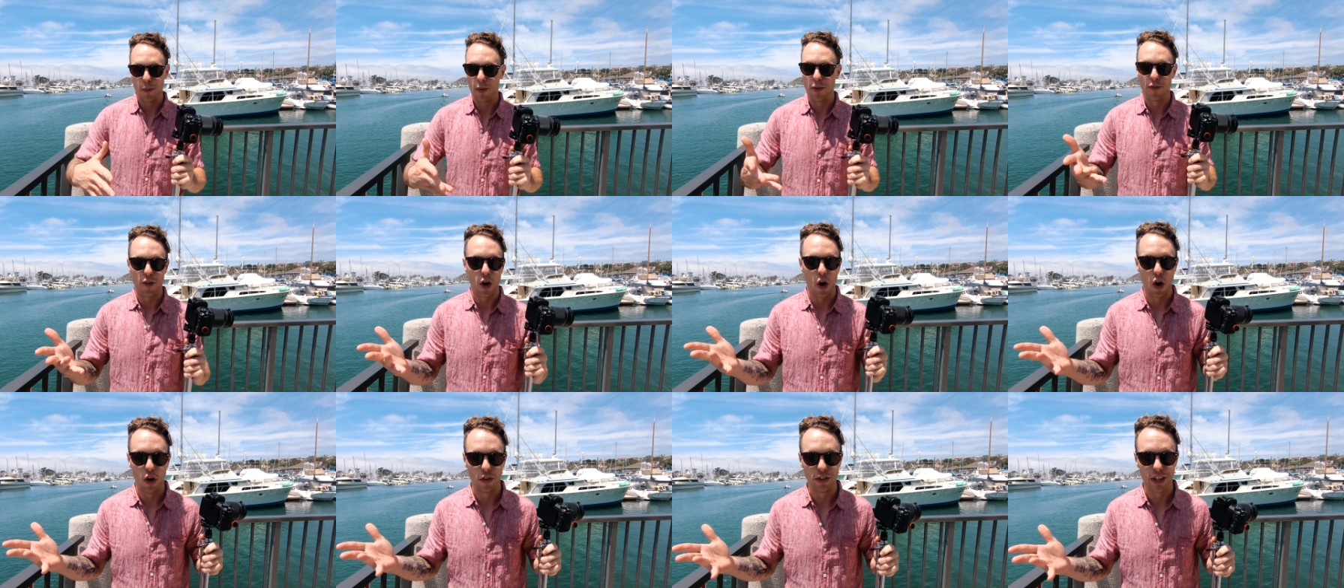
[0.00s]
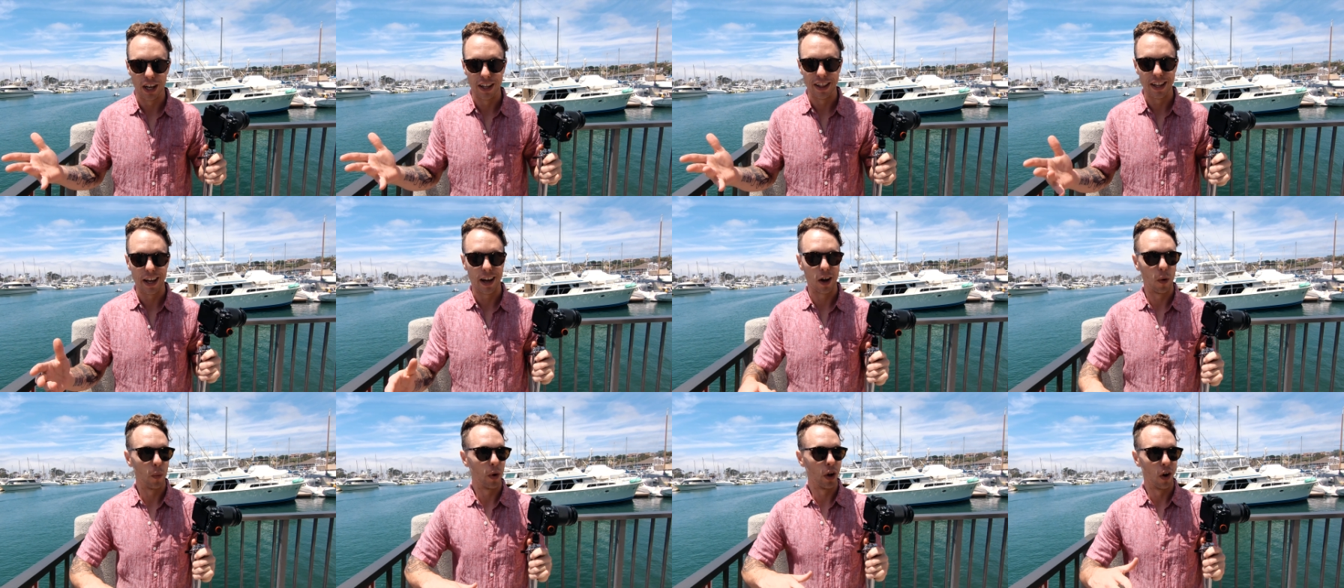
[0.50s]
We've all done
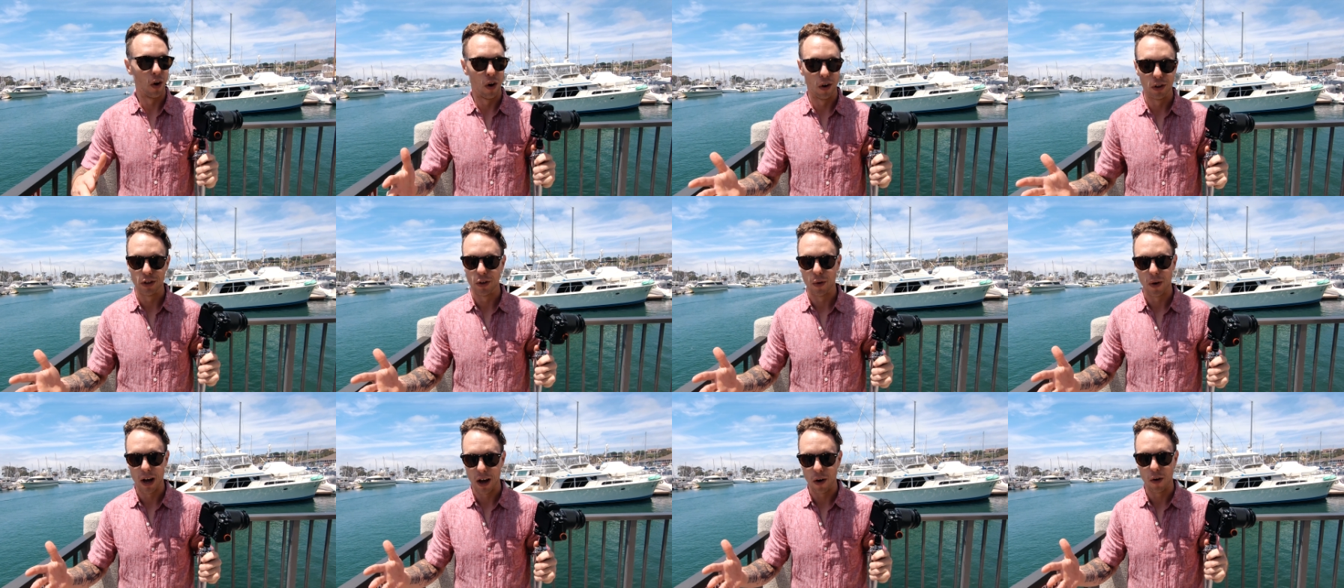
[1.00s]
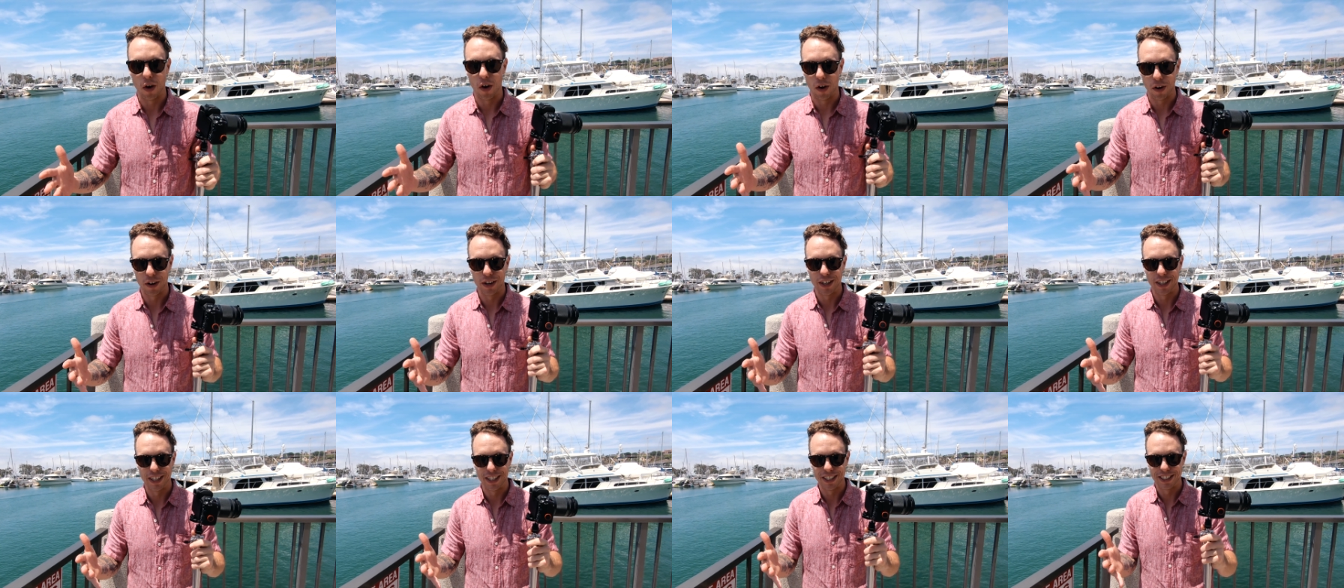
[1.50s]
that. We all know how
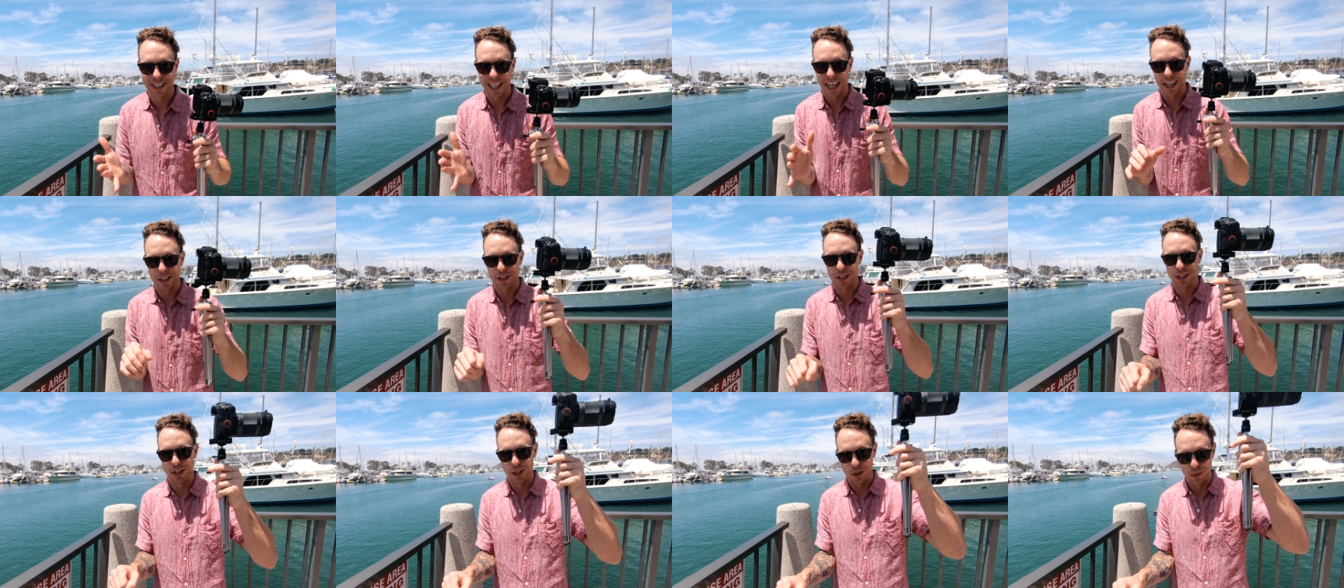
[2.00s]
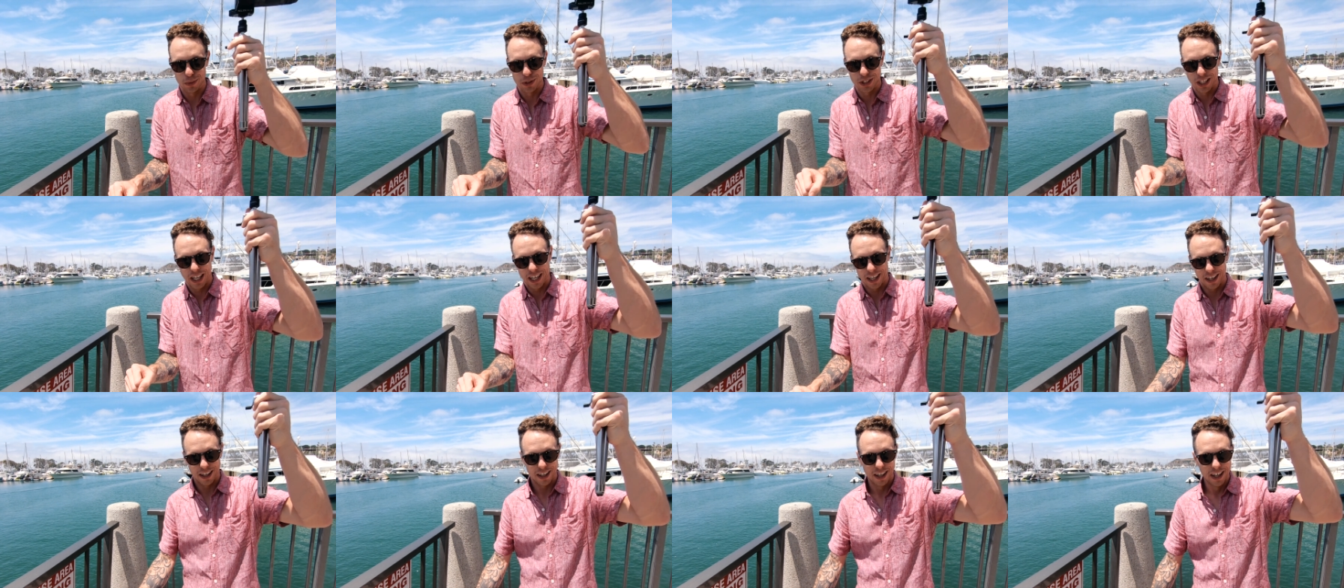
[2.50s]
hard it is to actually use
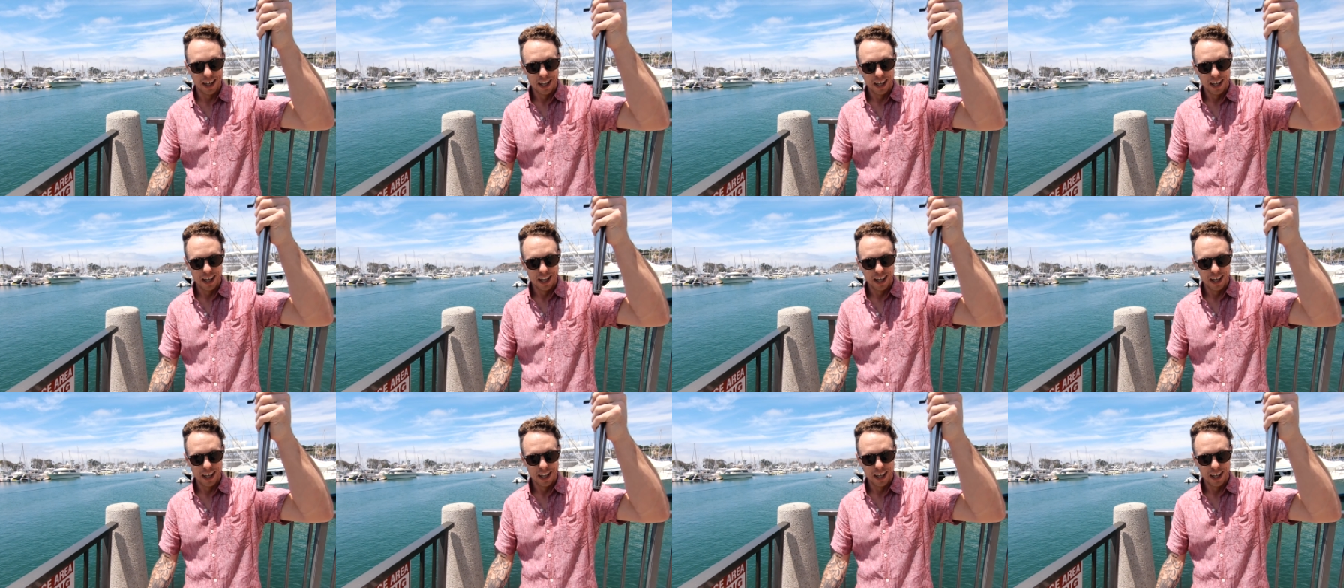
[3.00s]
like a